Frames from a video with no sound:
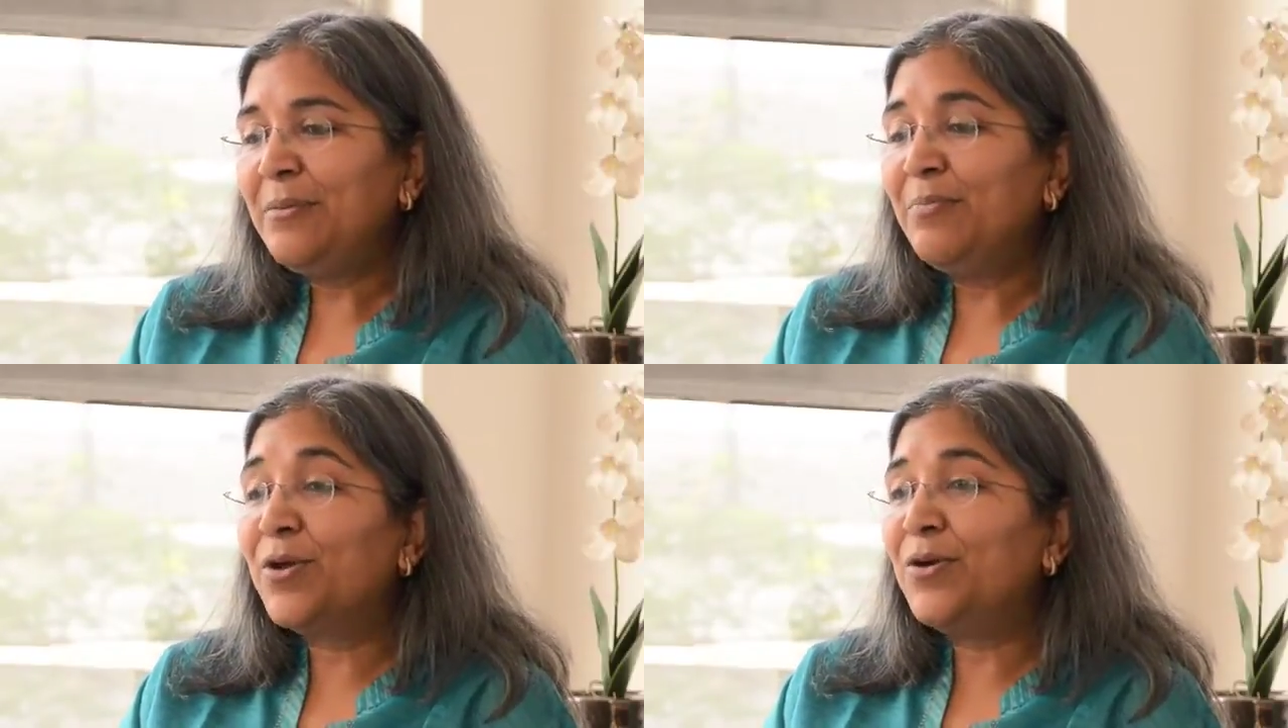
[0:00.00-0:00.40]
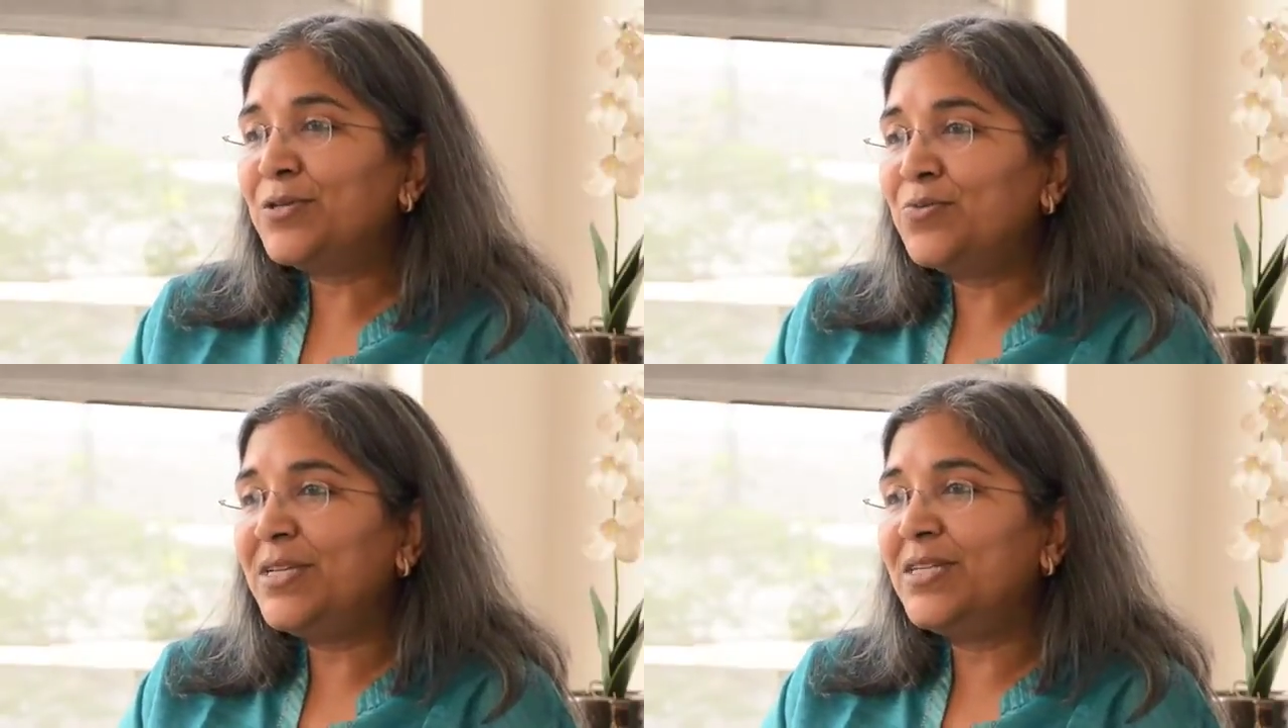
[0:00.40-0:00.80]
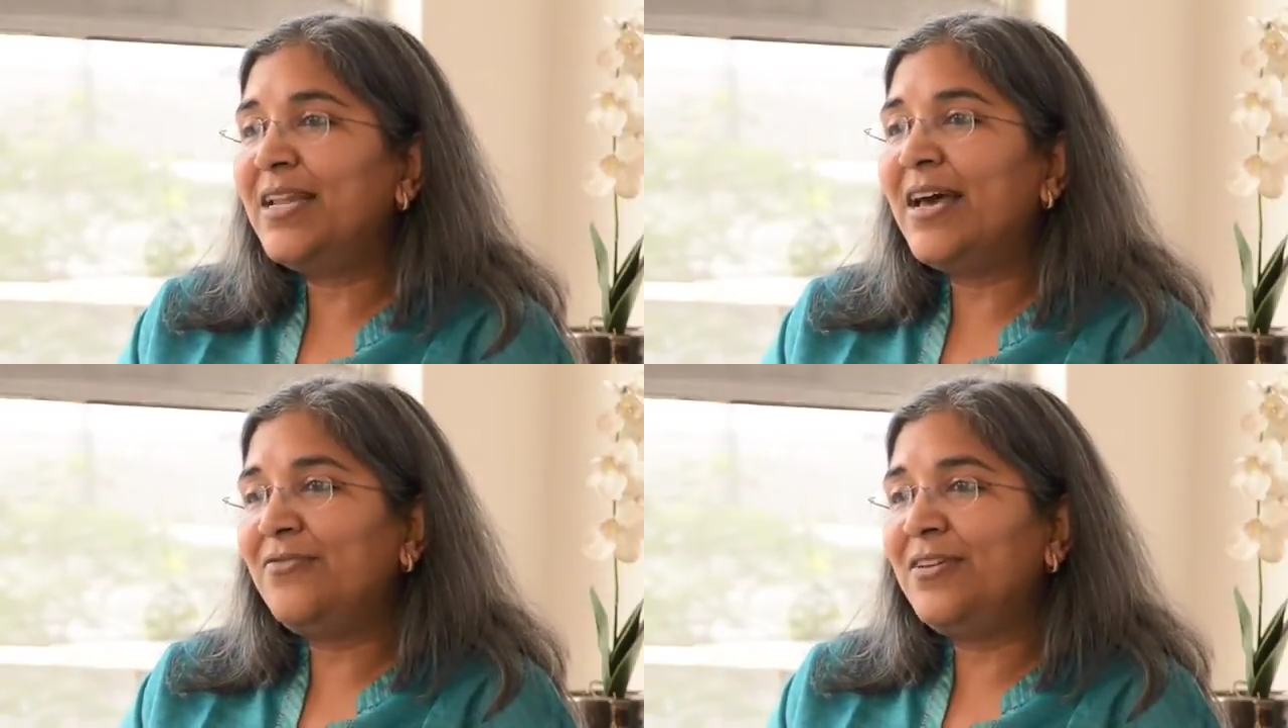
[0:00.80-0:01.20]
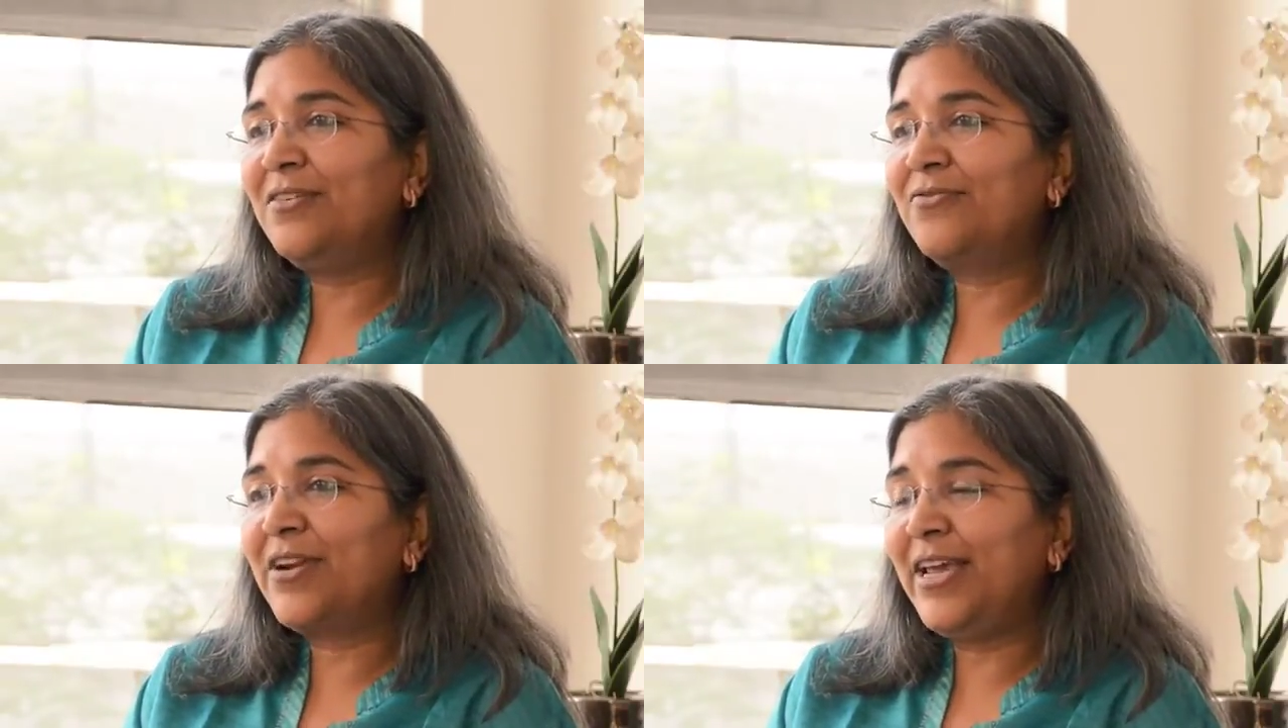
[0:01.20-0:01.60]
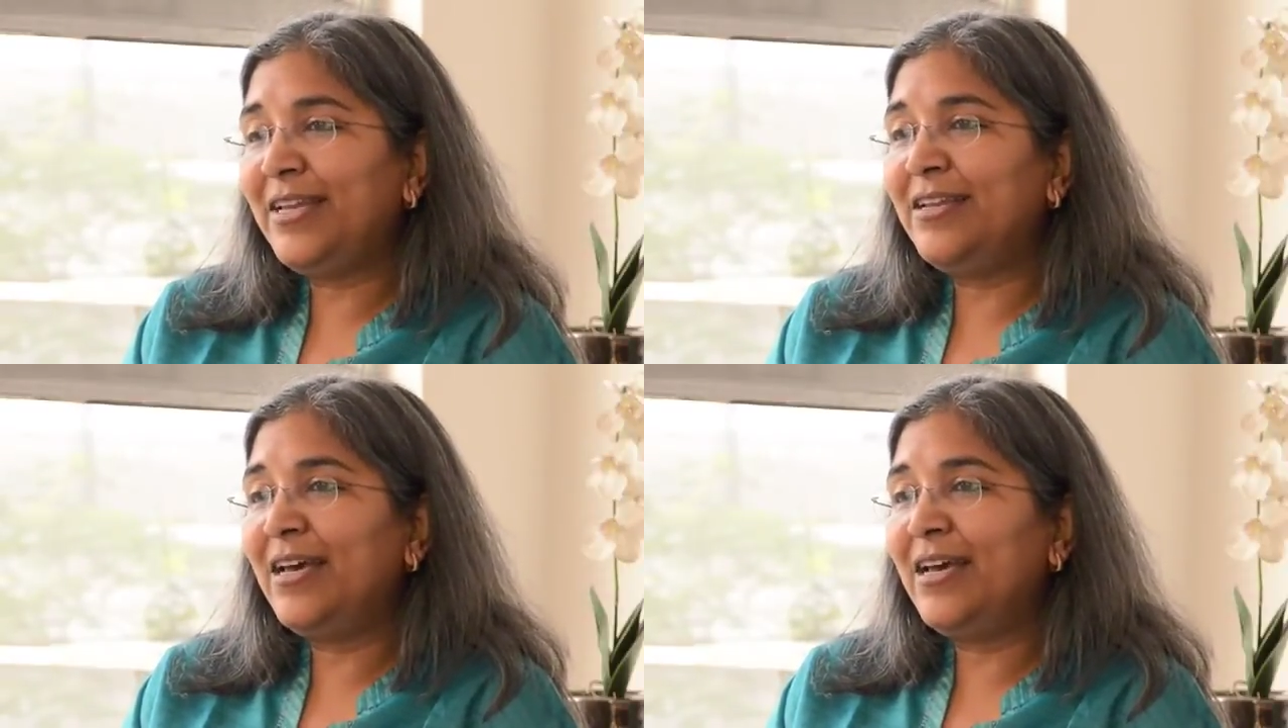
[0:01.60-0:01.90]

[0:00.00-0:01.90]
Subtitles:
because we didn't have enough grain,